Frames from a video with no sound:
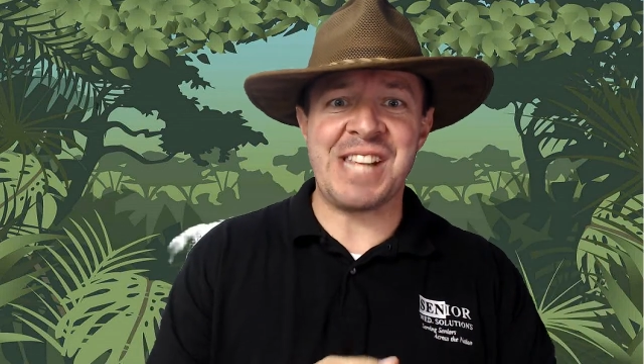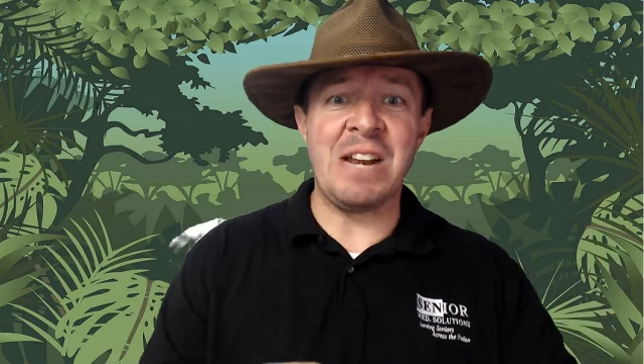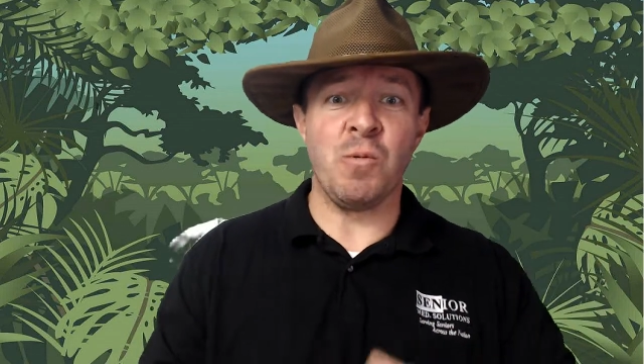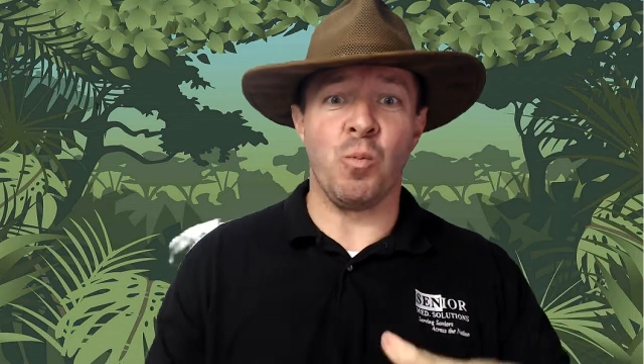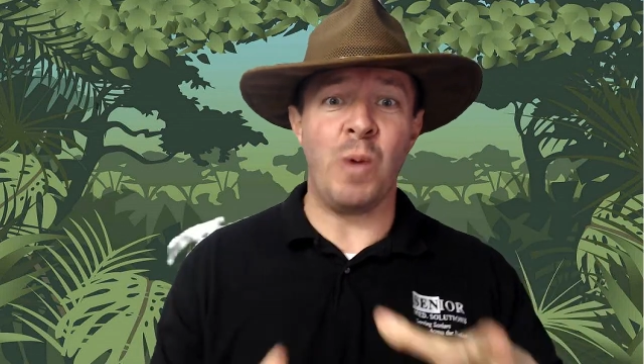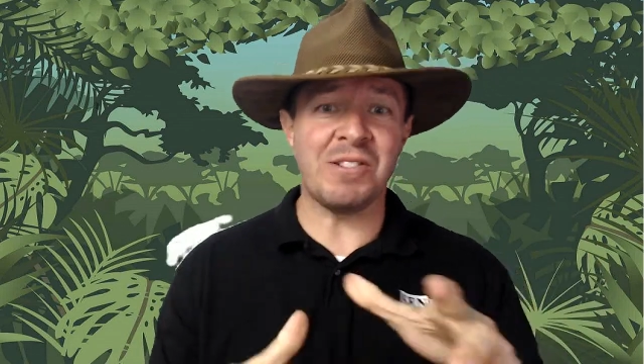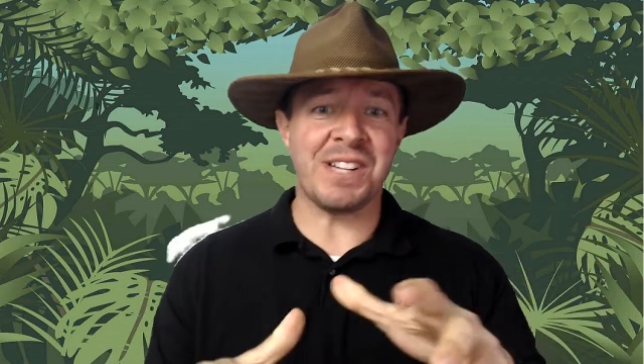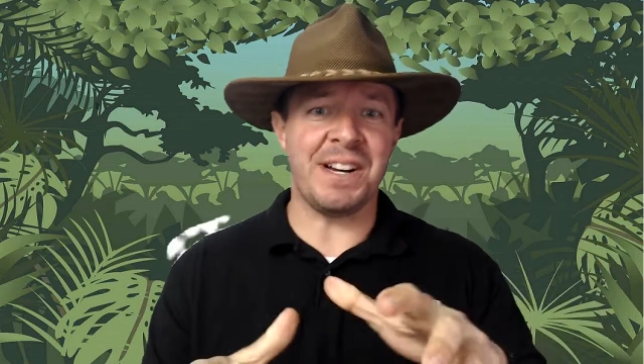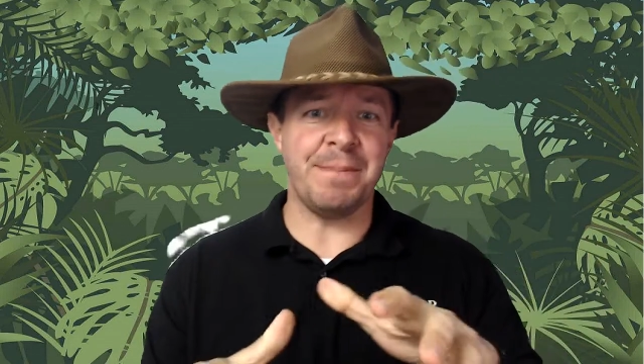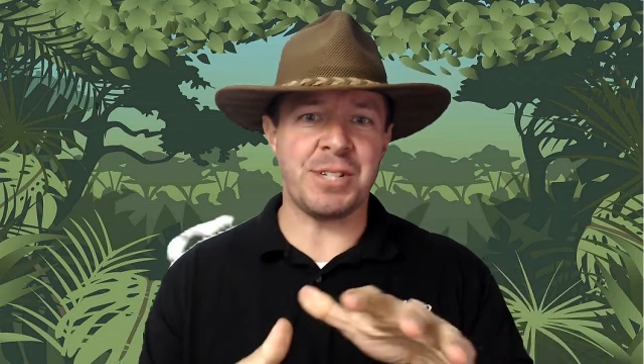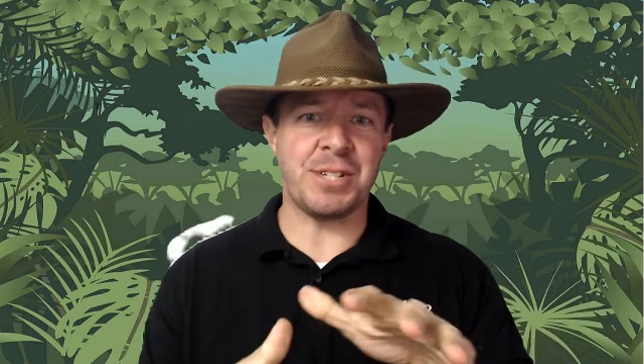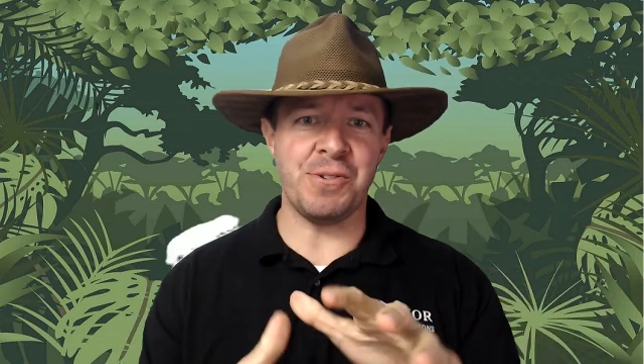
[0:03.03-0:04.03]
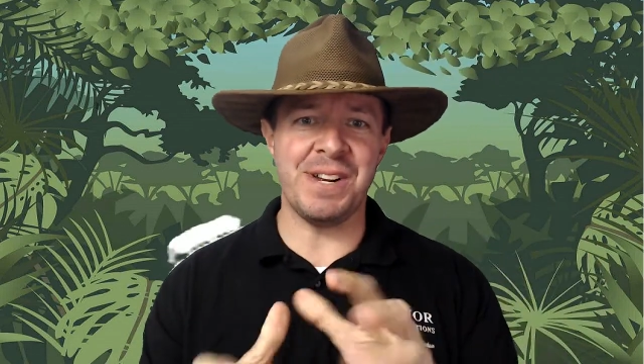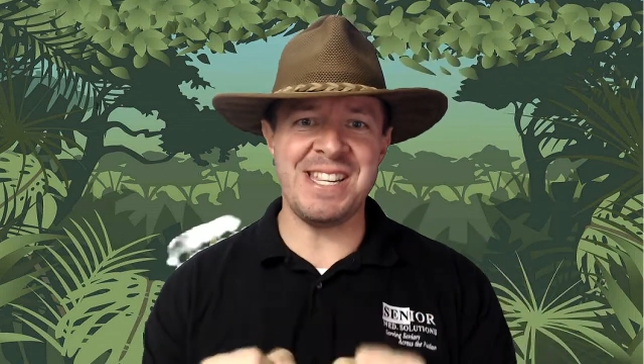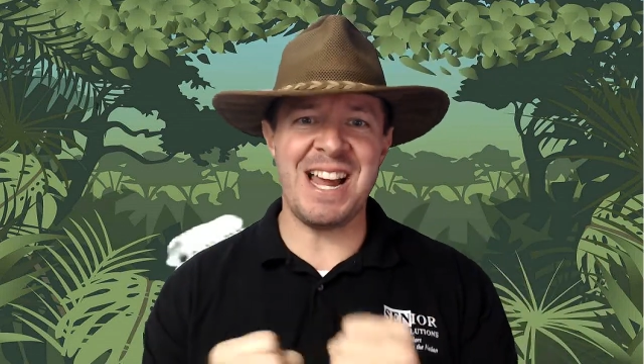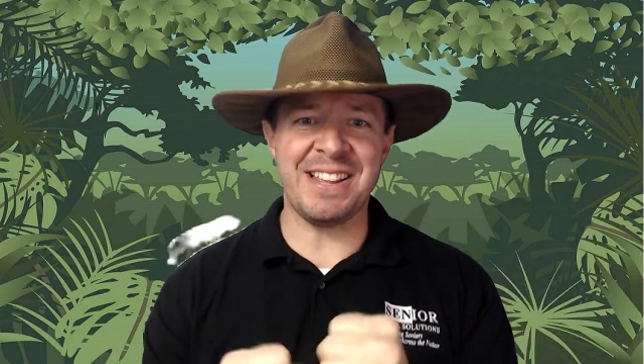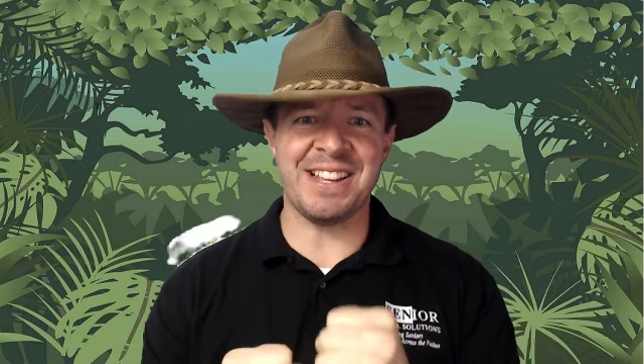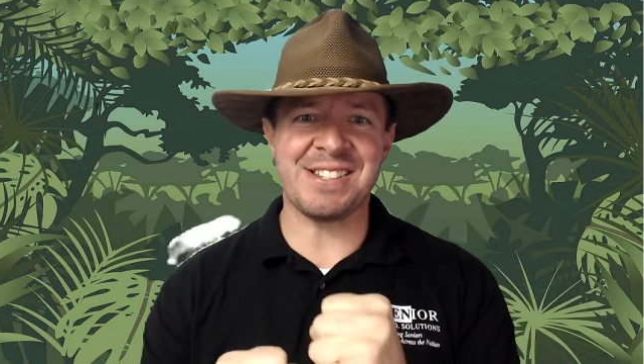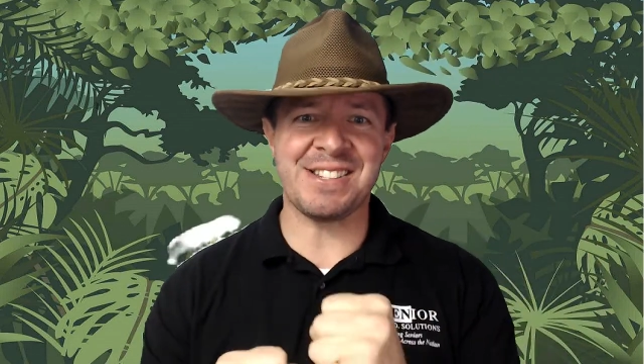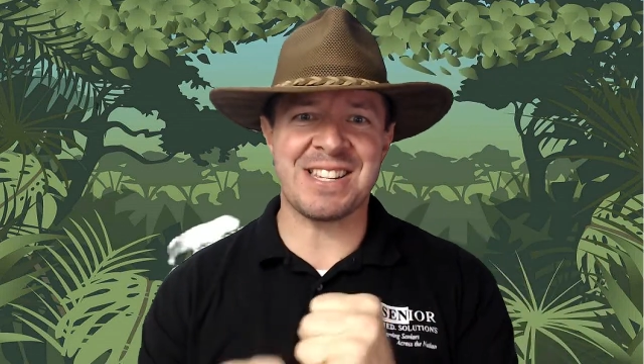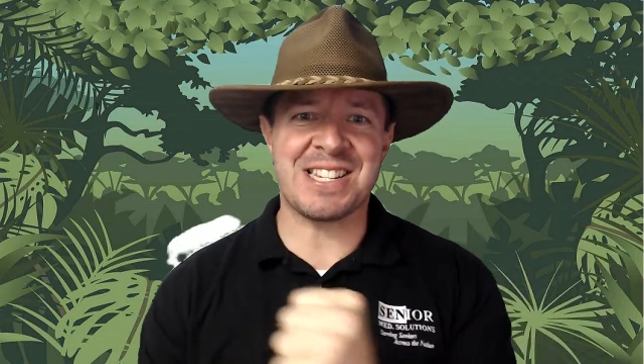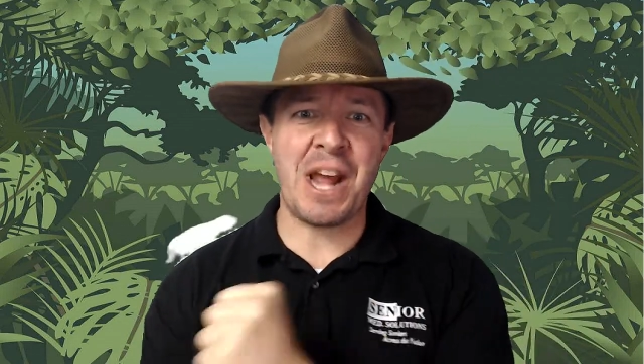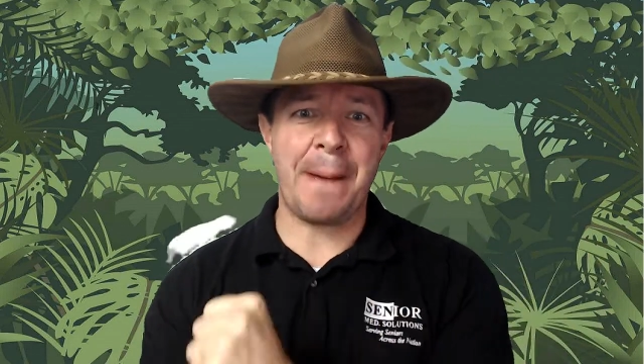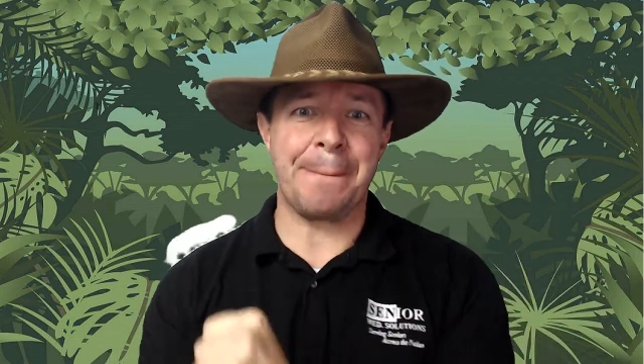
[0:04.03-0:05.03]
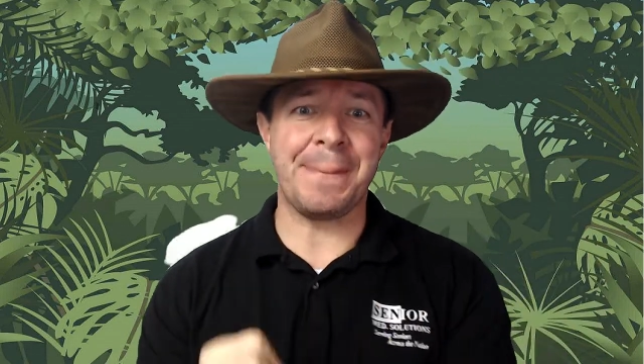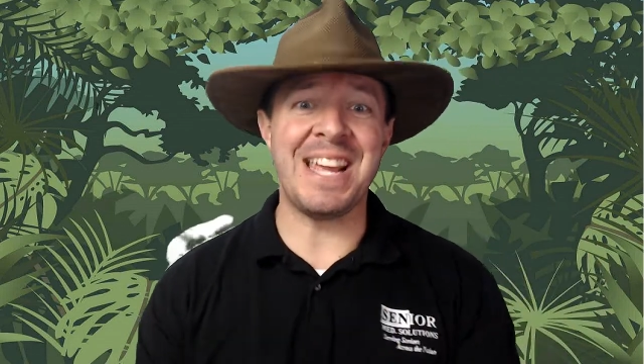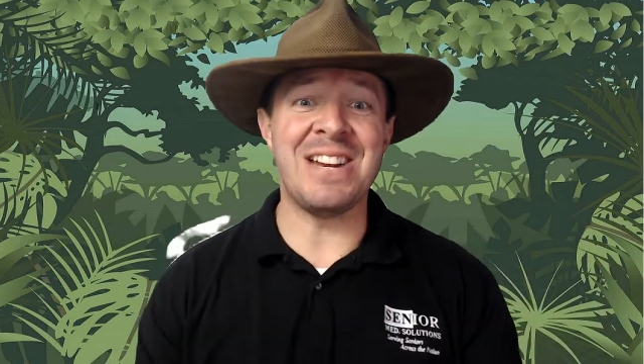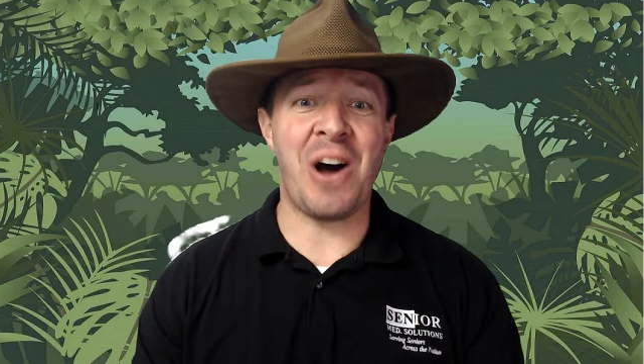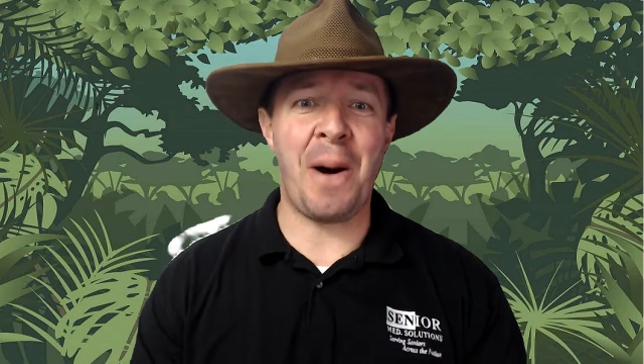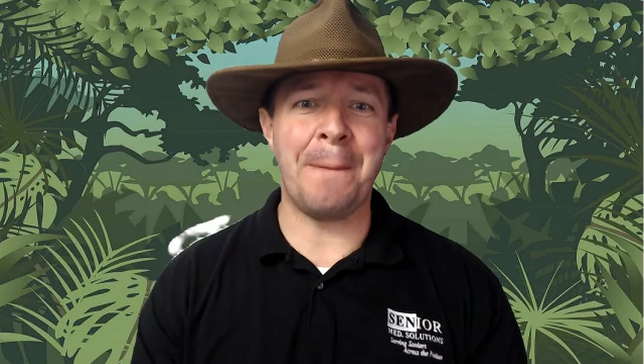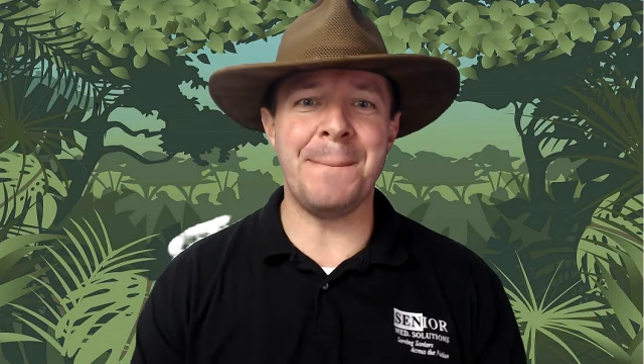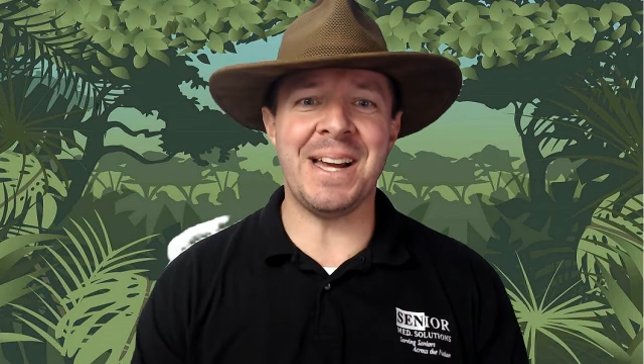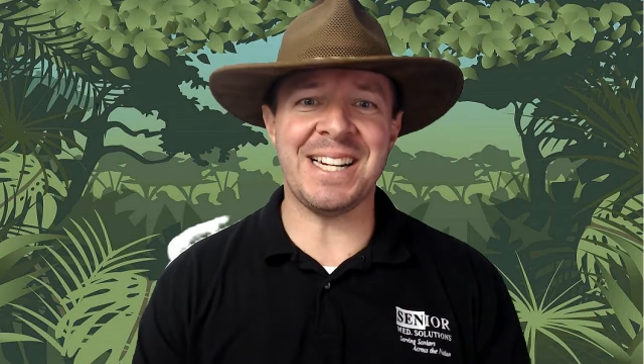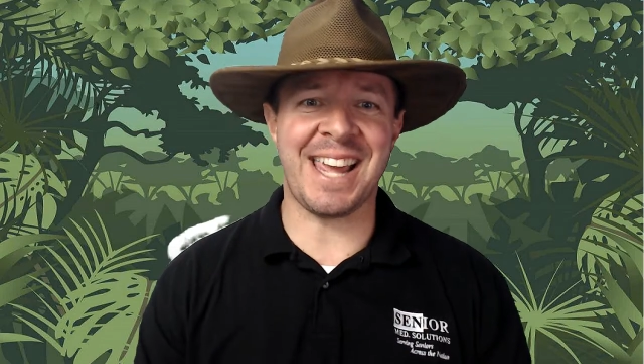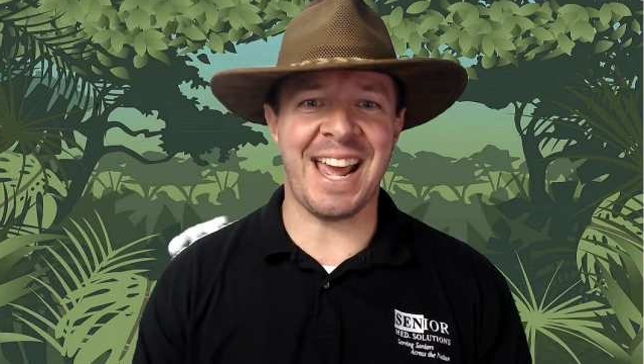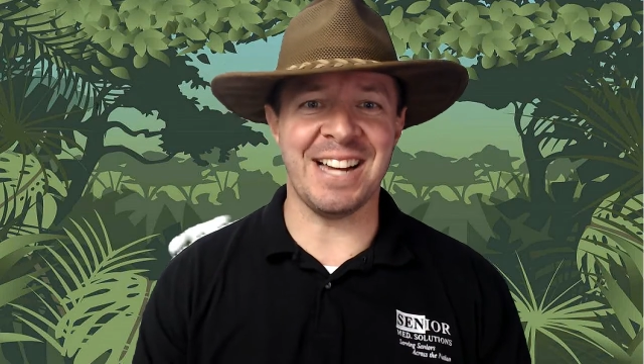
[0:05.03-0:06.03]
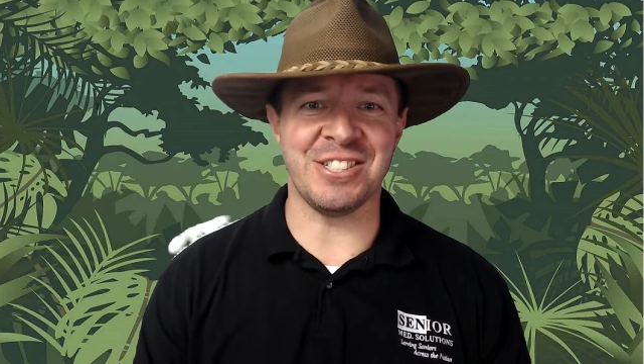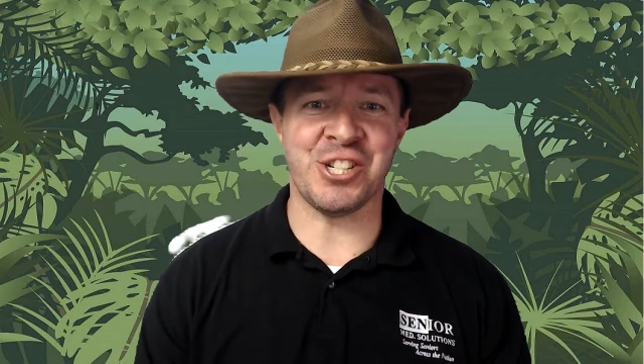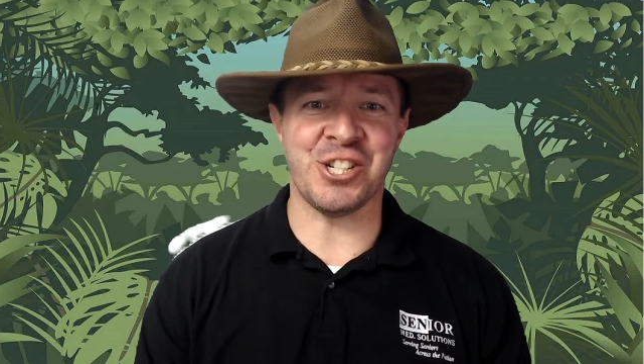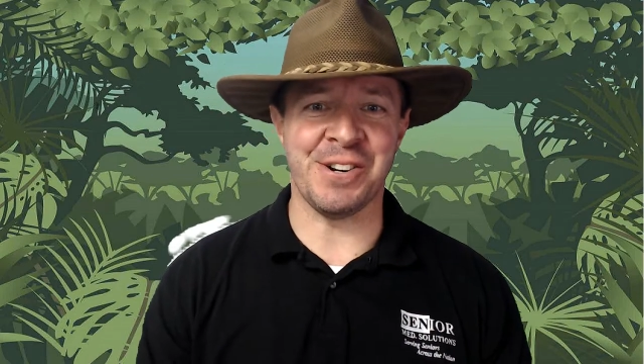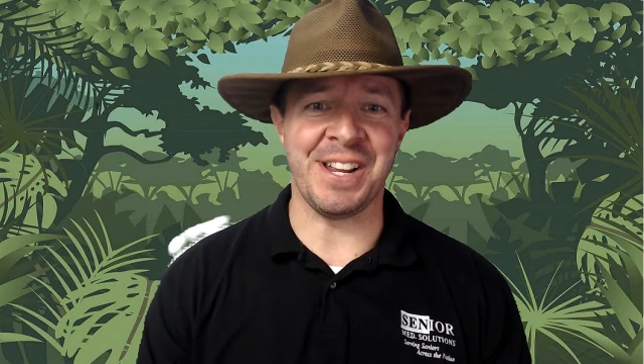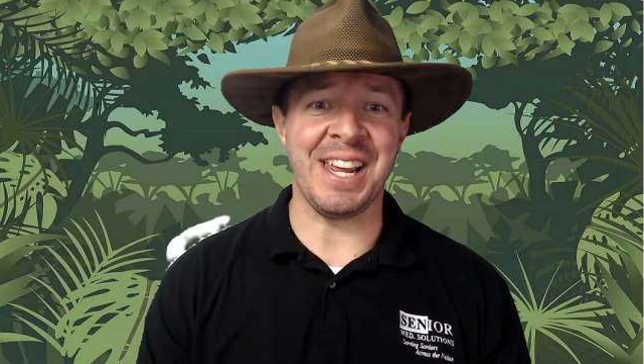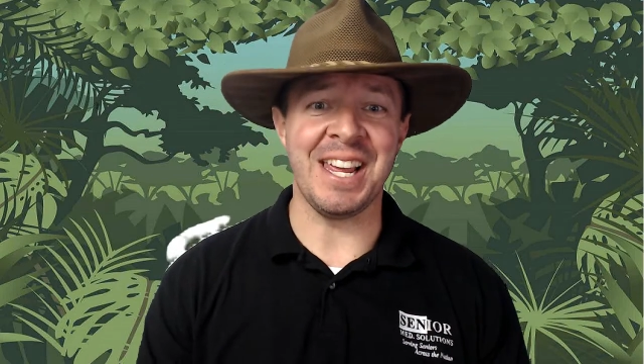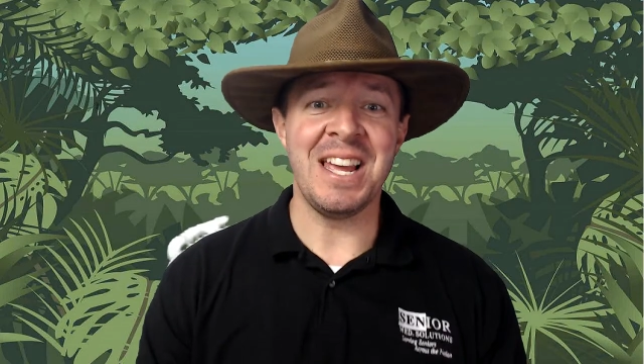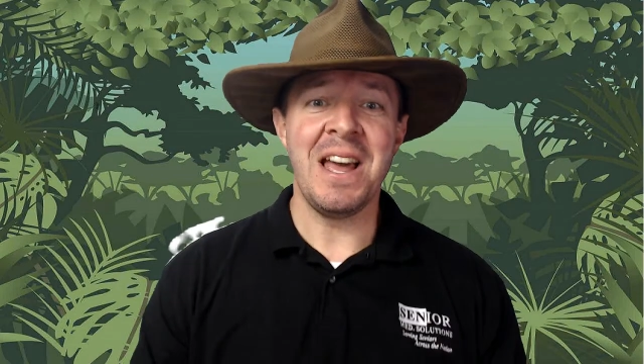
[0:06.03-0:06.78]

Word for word: and welcome to another step in our Medicare journey.